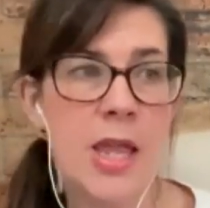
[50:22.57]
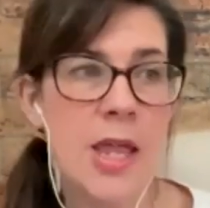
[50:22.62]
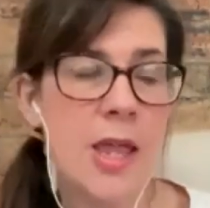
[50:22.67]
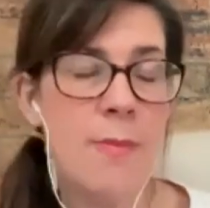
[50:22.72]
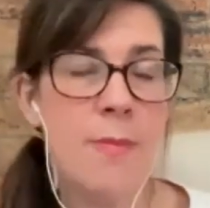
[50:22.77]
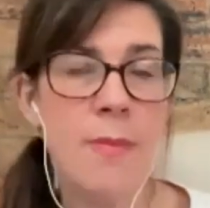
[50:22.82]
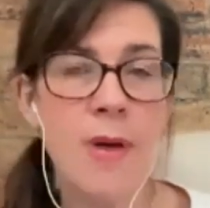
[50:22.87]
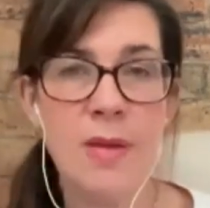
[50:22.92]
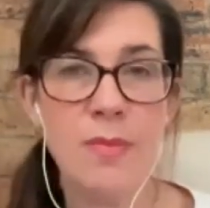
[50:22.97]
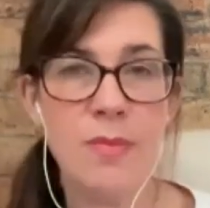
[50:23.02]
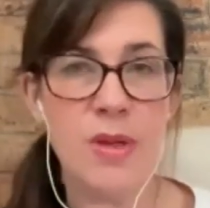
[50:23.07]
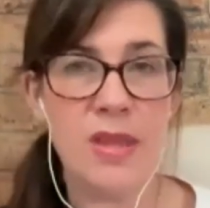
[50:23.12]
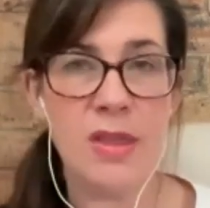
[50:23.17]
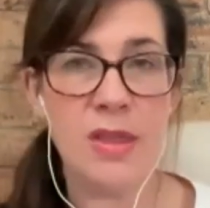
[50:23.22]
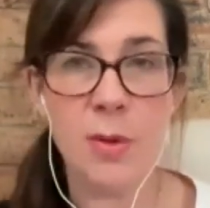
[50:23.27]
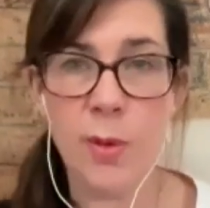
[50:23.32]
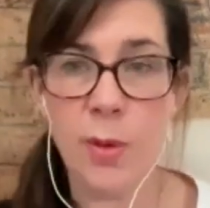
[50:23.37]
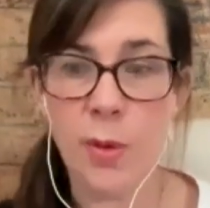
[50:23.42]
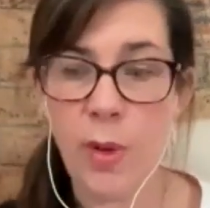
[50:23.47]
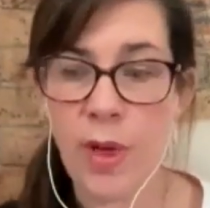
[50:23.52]
it might be
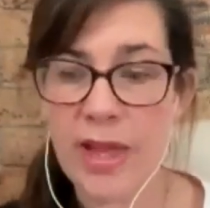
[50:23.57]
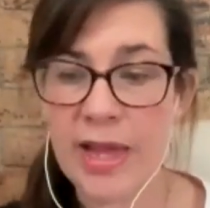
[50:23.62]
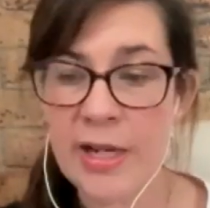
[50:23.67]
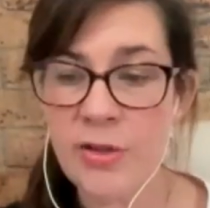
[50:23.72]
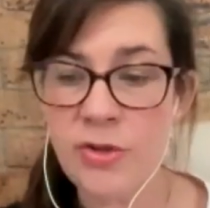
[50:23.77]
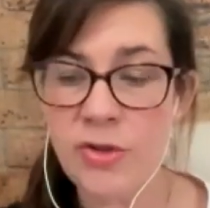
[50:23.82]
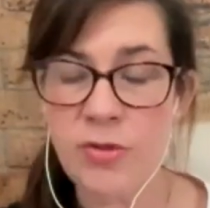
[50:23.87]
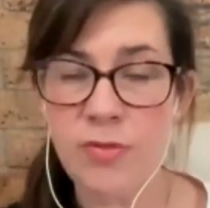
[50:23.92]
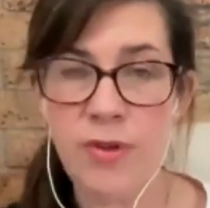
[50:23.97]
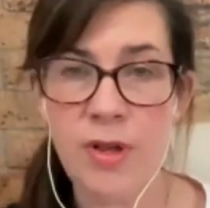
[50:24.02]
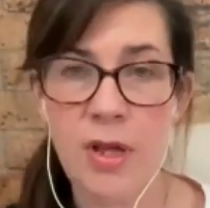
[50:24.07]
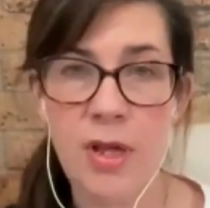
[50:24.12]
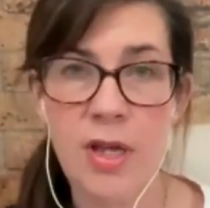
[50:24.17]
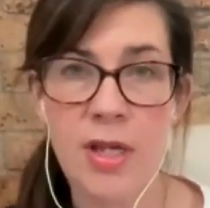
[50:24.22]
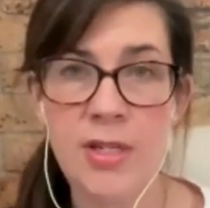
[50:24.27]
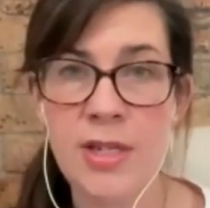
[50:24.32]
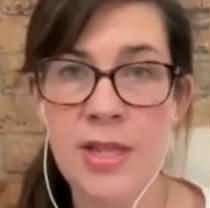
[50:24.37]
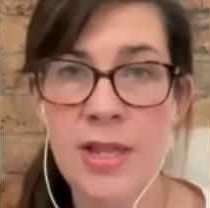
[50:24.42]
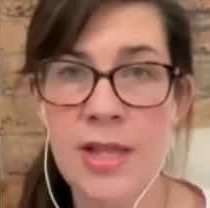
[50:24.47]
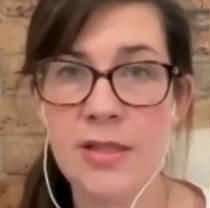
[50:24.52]
that we're quite
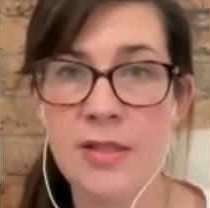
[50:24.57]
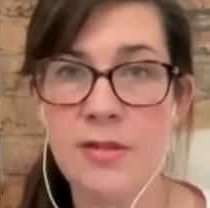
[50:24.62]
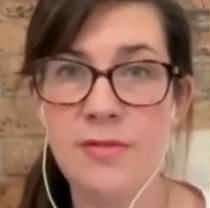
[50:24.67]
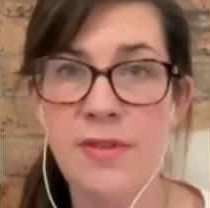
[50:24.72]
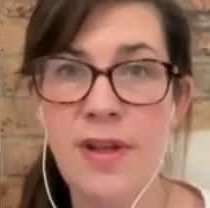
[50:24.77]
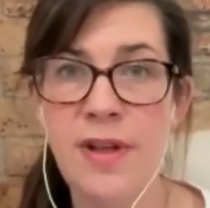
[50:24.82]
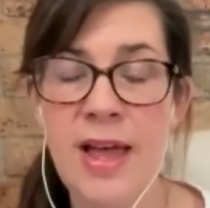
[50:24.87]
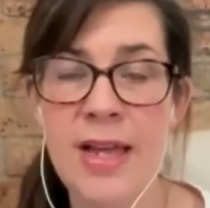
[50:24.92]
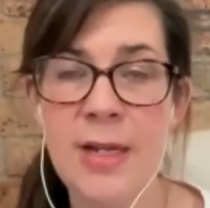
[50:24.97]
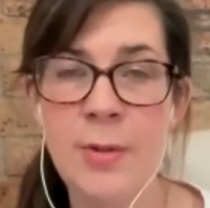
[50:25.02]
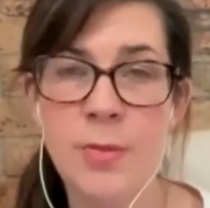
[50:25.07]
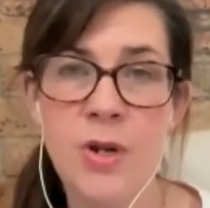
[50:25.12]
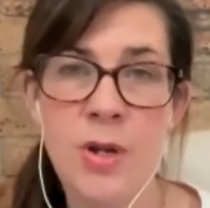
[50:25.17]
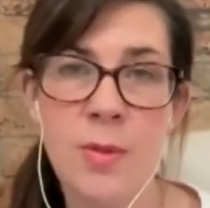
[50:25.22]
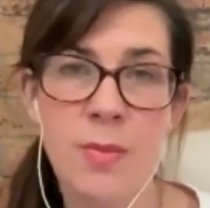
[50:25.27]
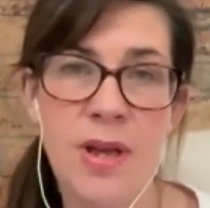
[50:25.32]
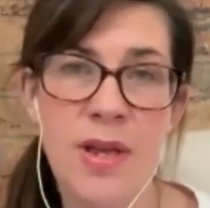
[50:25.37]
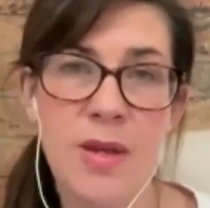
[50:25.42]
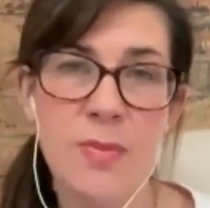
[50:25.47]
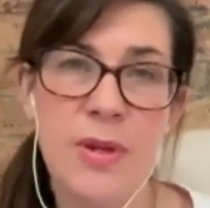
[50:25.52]
introverted, and that's fine, but
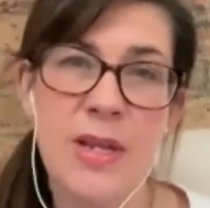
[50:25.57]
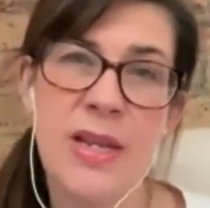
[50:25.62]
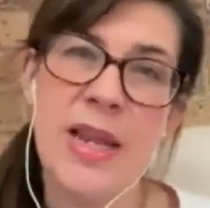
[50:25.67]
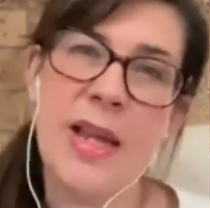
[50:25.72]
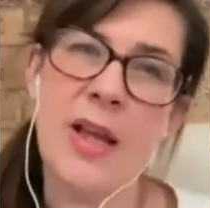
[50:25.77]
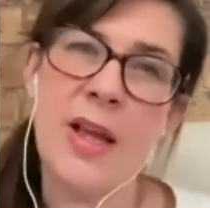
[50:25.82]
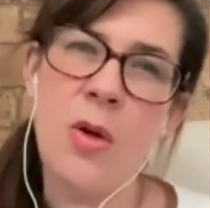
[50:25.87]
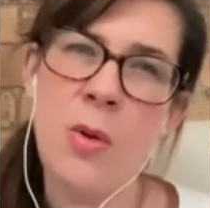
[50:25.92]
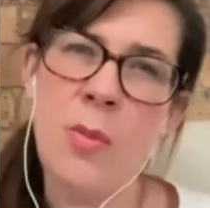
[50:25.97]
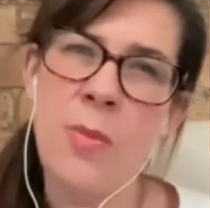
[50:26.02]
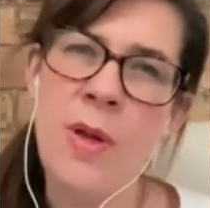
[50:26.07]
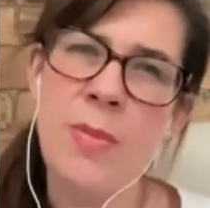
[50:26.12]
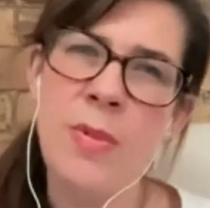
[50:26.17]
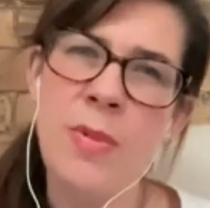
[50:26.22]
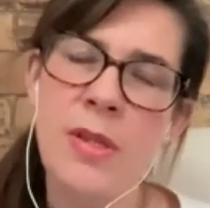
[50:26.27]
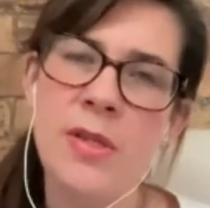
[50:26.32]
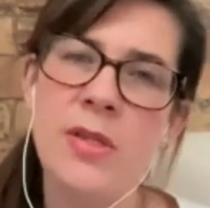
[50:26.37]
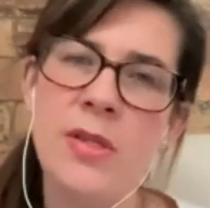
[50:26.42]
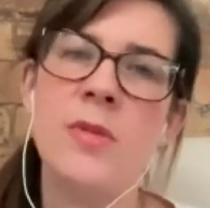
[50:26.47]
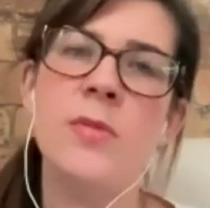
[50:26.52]
it might be like, oh, maybe
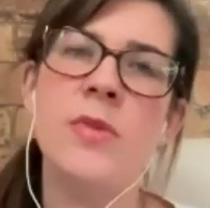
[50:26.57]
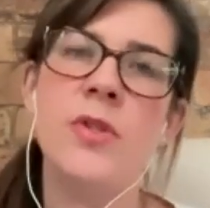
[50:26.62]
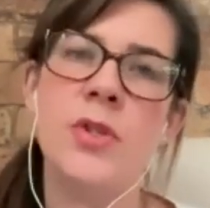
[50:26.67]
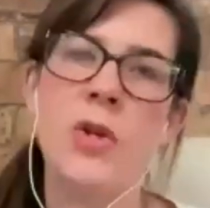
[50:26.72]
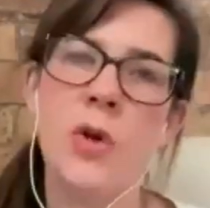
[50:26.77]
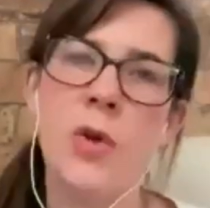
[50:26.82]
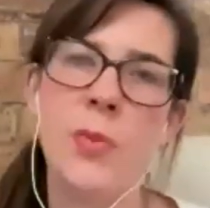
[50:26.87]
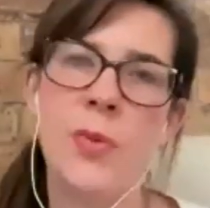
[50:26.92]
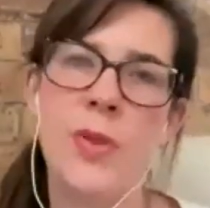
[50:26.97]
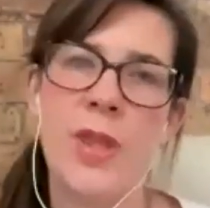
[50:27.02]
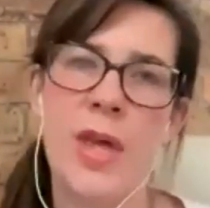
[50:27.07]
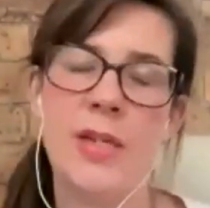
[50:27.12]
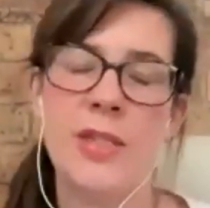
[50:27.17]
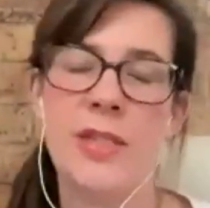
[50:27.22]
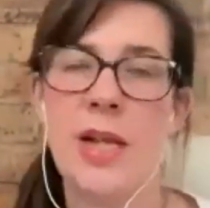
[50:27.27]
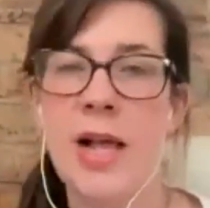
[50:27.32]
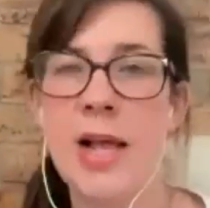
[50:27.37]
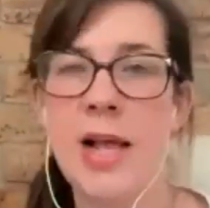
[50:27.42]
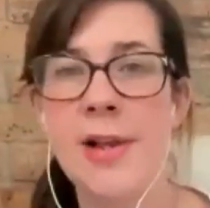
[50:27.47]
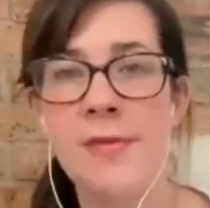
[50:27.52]
there's some scope there
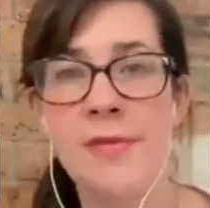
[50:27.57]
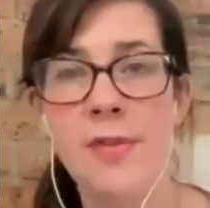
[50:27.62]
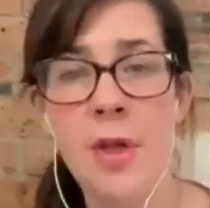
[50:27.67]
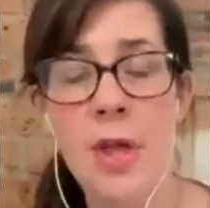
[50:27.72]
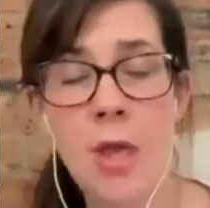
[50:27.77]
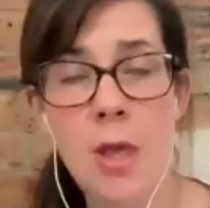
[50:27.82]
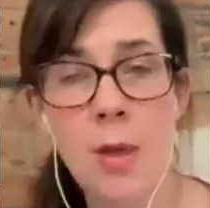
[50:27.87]
to kind of